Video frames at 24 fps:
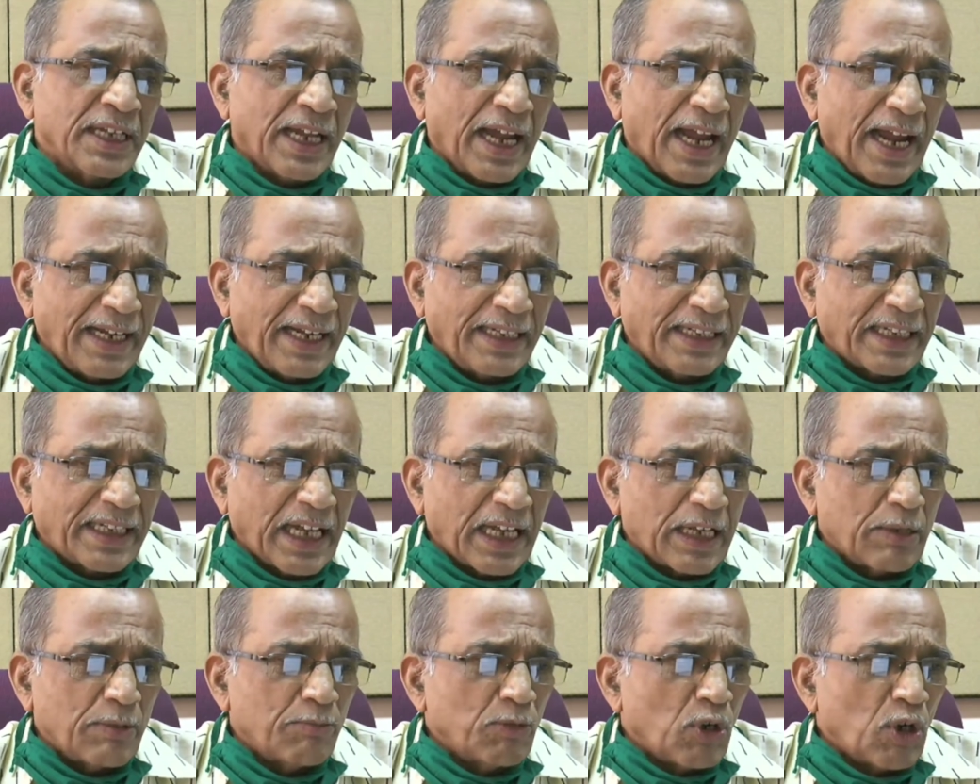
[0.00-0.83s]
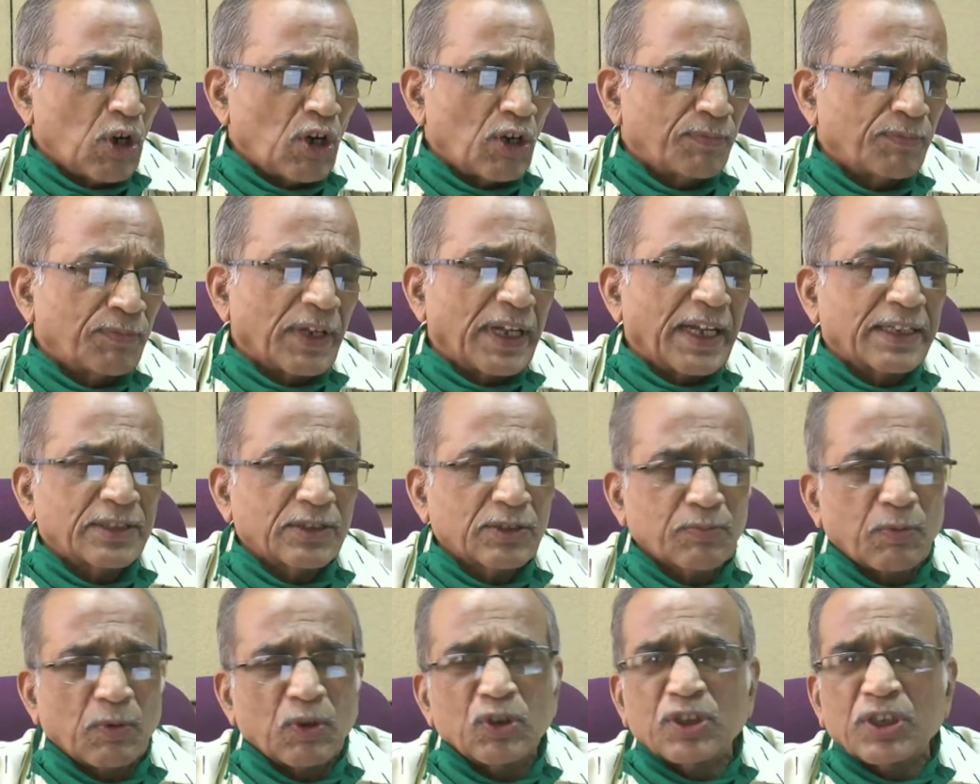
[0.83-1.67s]
and time of
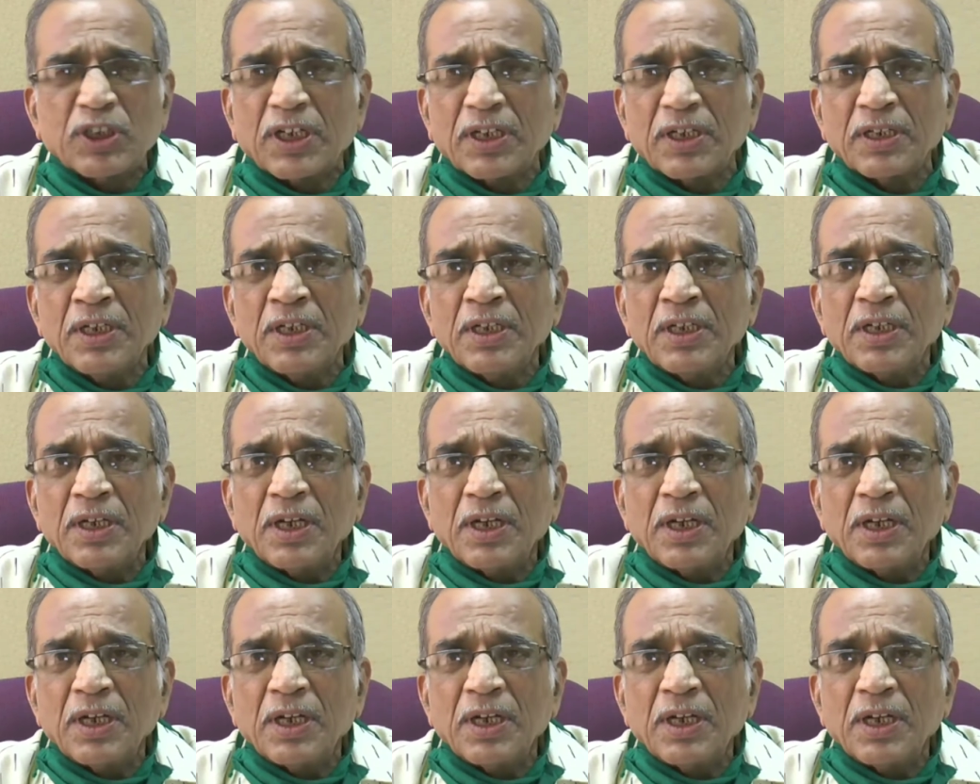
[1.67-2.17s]
exposure